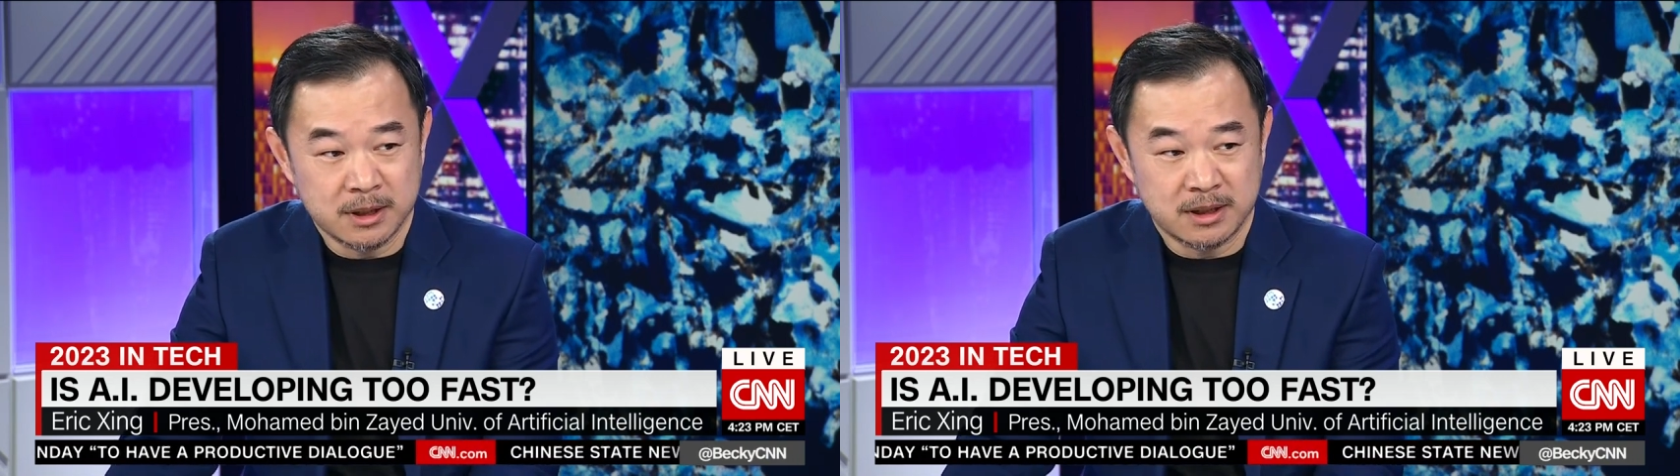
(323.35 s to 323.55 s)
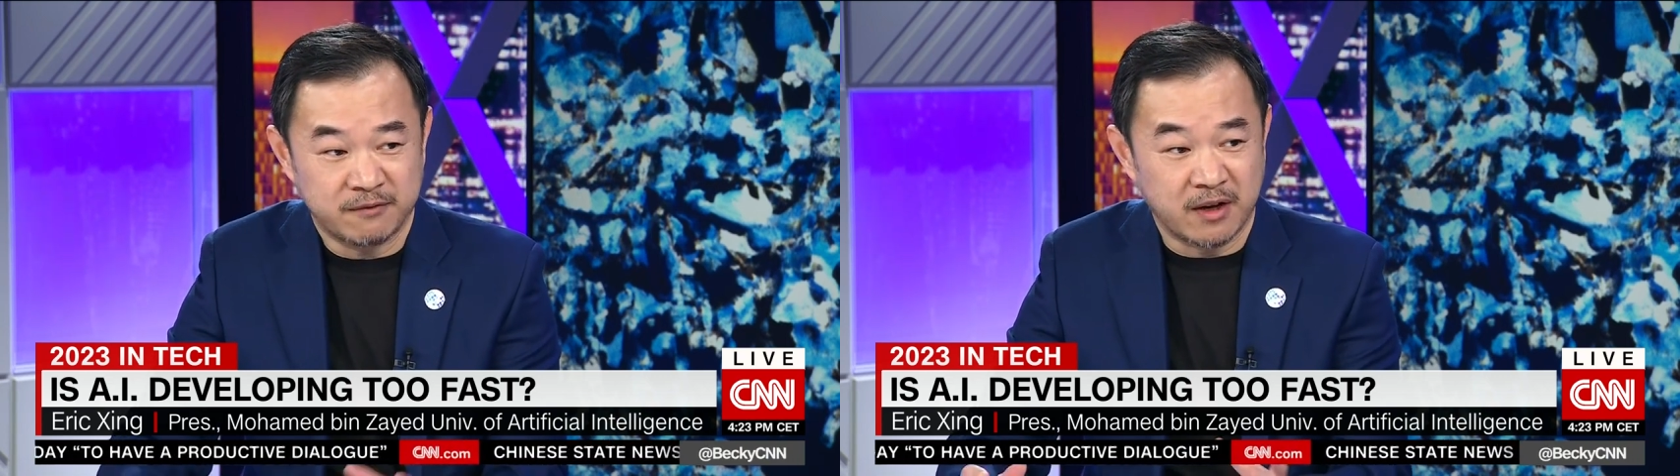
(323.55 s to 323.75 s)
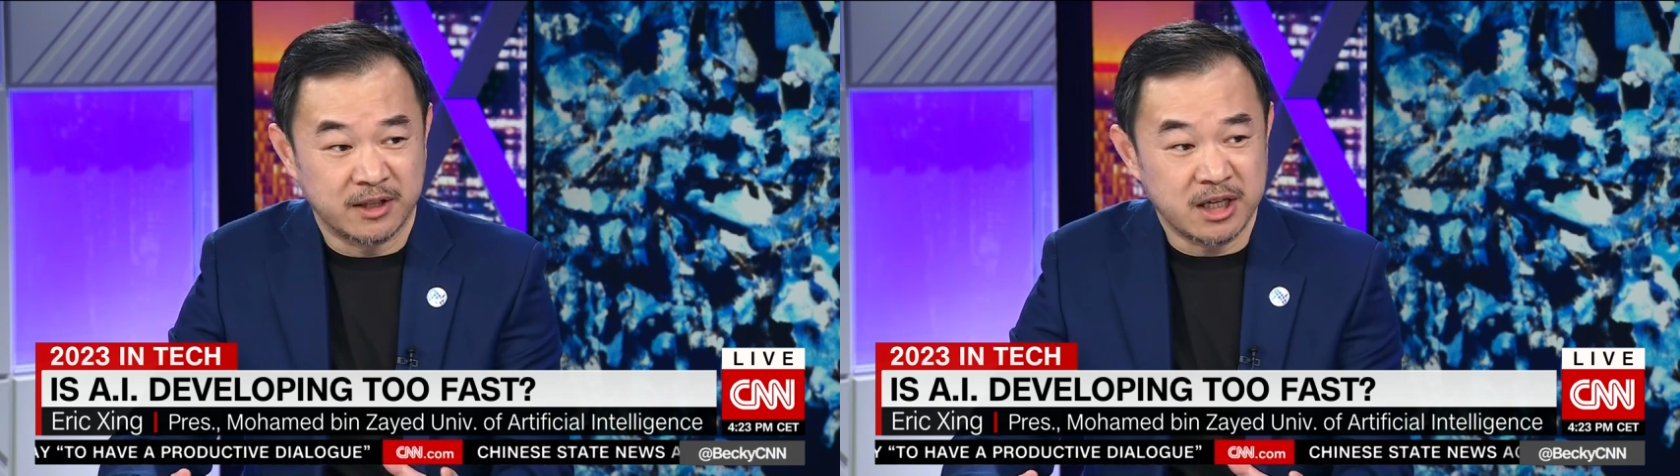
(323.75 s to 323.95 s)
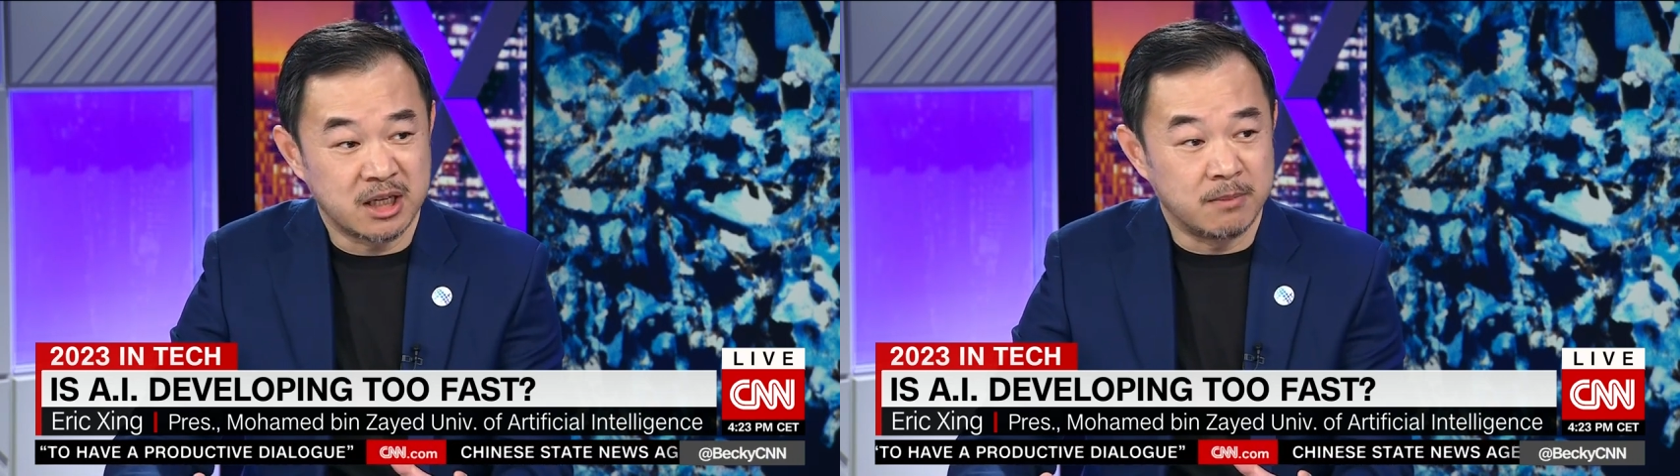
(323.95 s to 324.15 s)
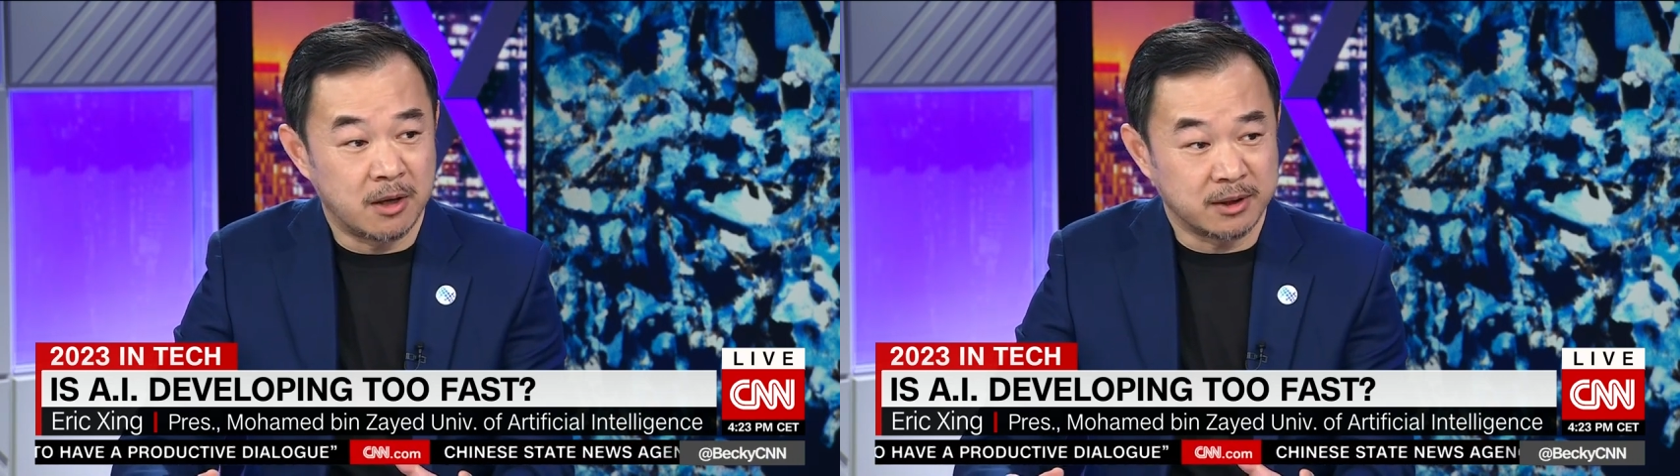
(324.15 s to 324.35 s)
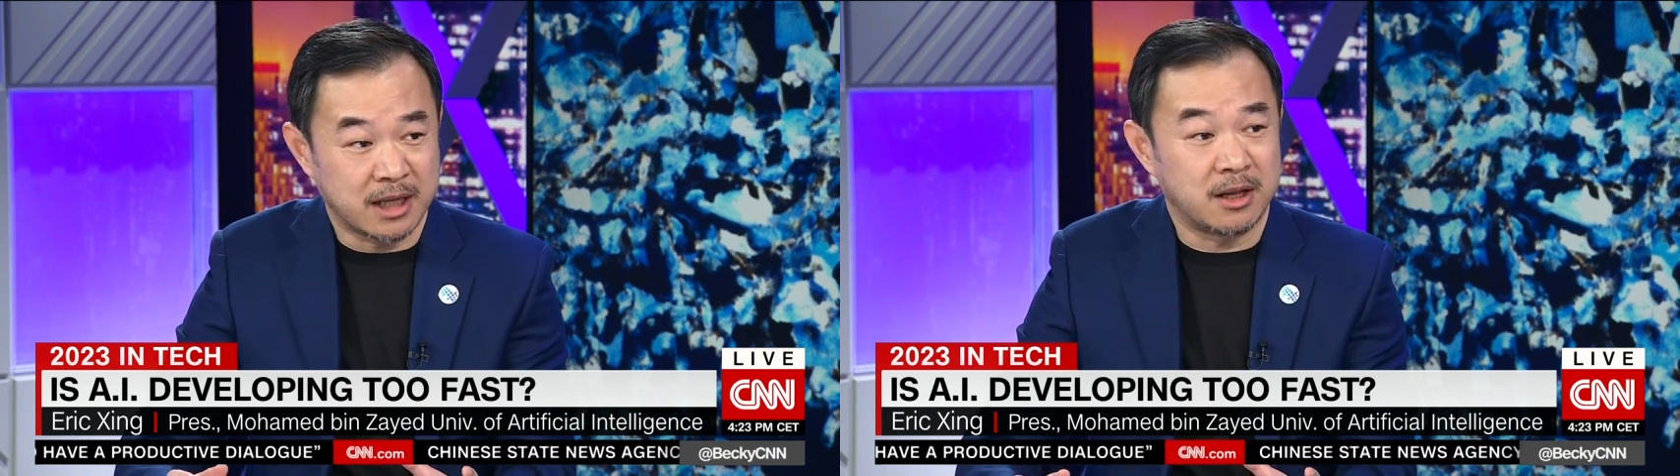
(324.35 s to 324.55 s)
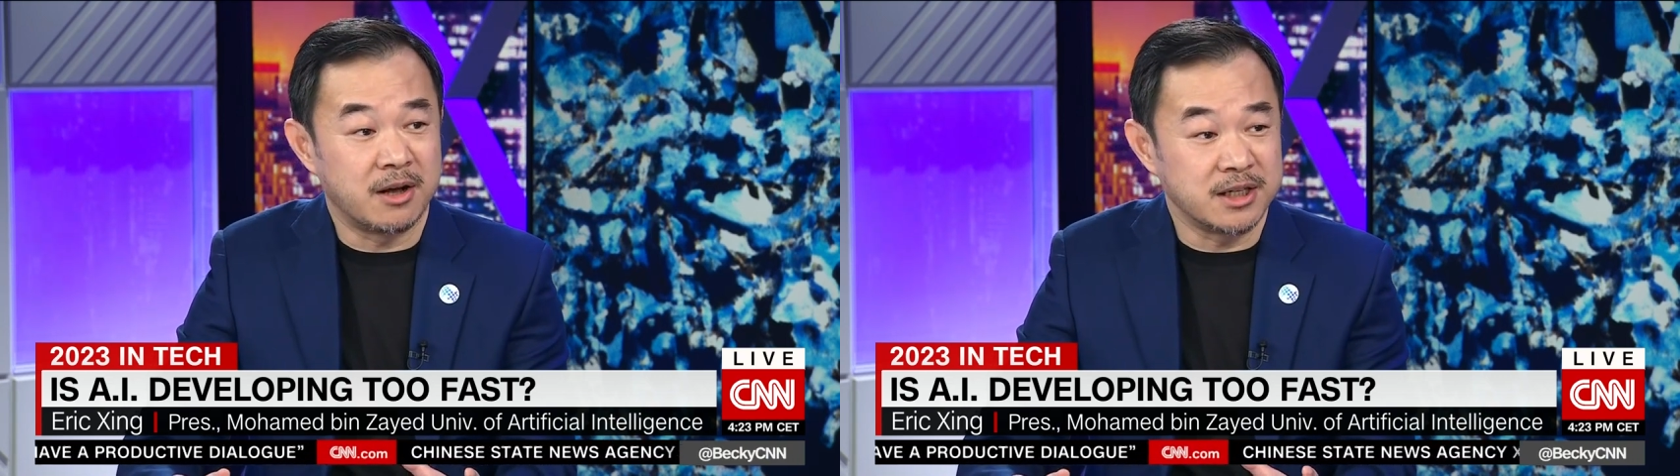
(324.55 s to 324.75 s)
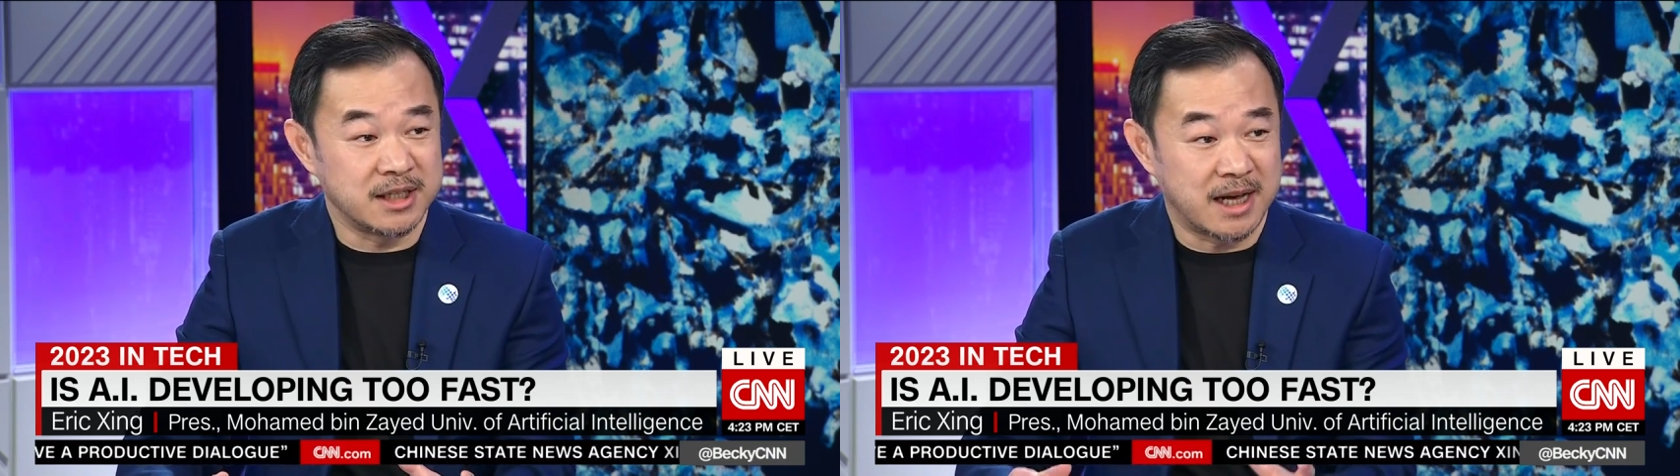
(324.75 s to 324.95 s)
the foundation model technology